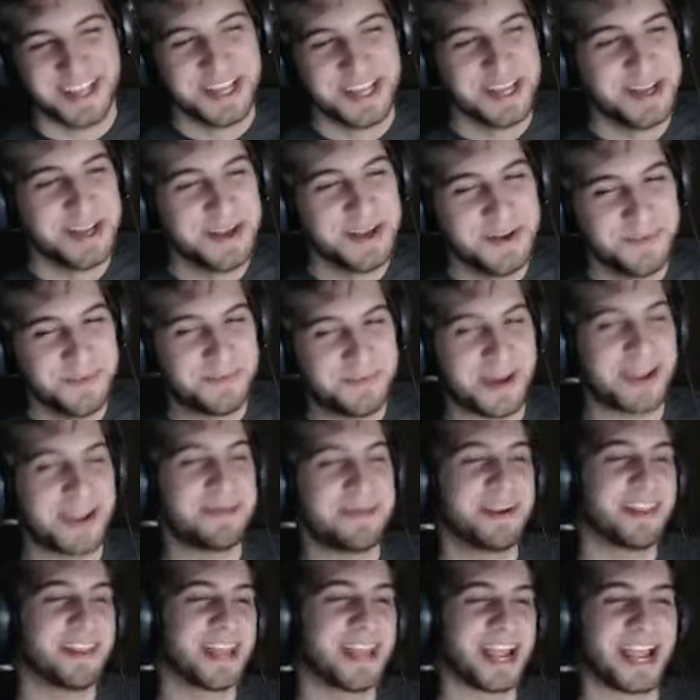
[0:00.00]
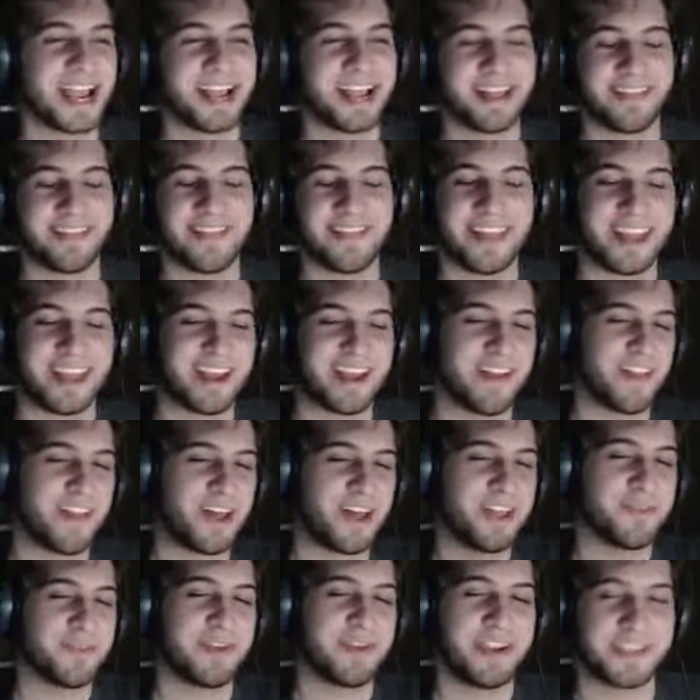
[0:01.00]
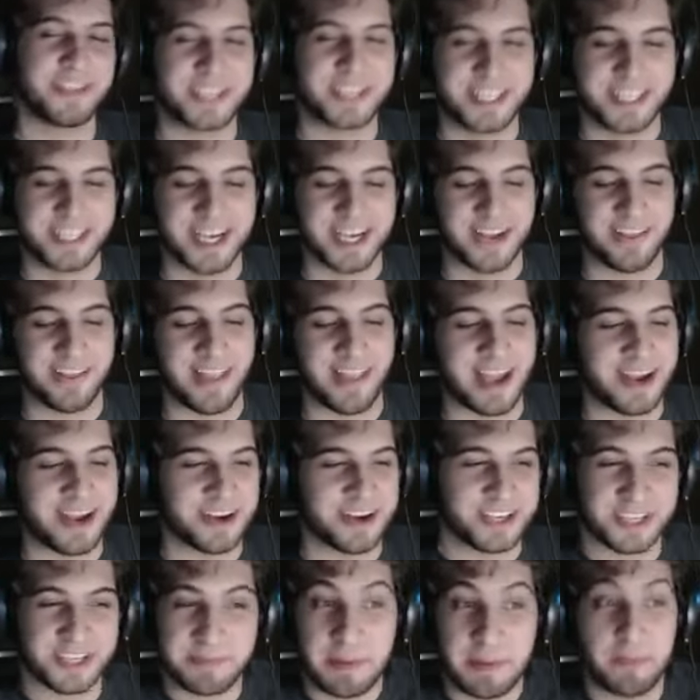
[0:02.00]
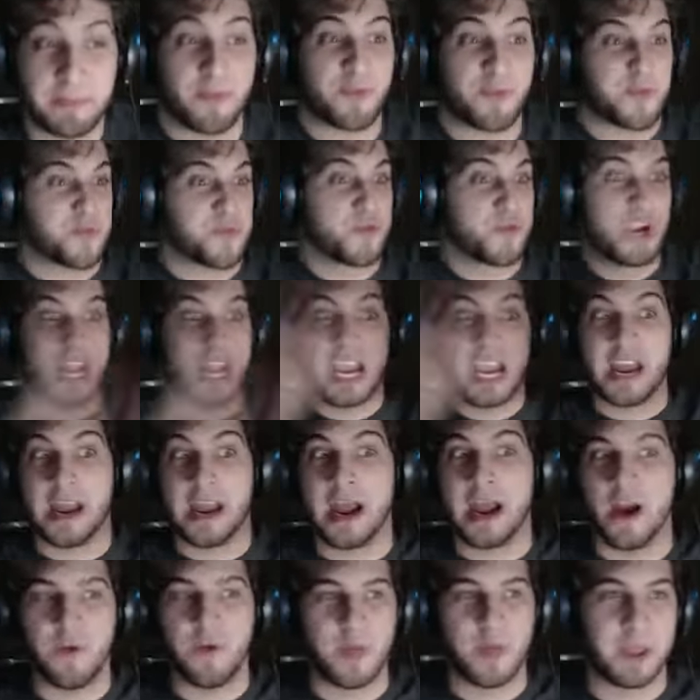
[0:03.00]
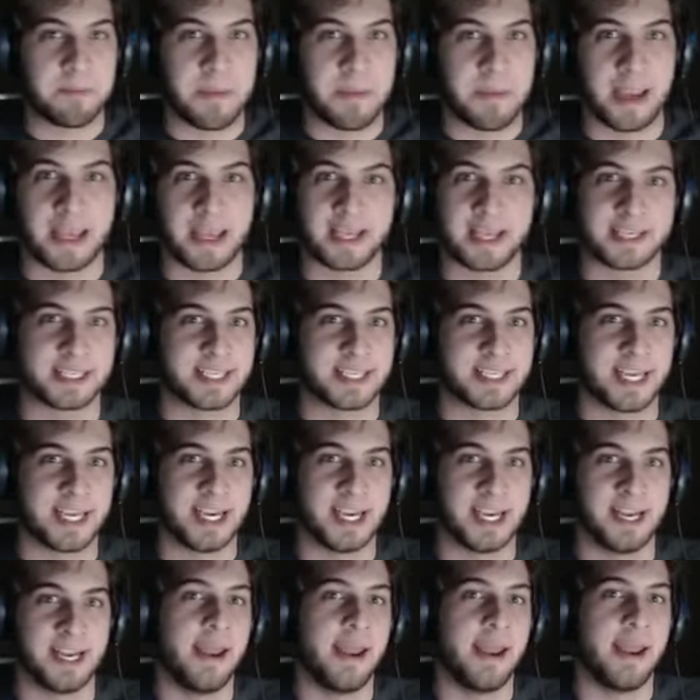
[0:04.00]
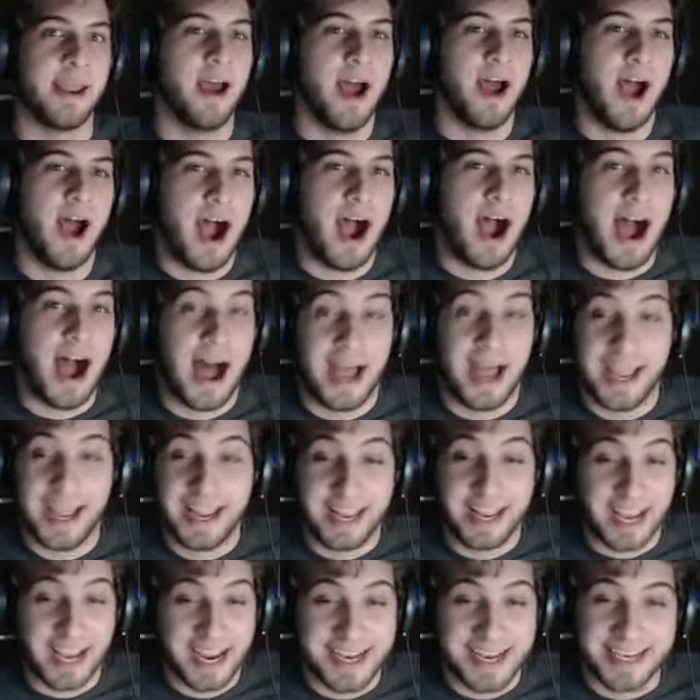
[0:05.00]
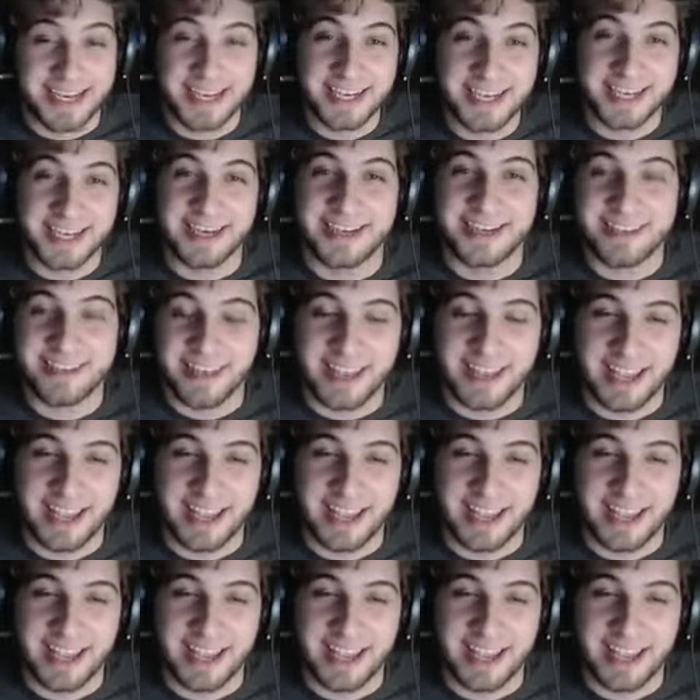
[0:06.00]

but I mean, like a lot of the videos you see online are just people freaking out, like making a scene. I didn't. Like the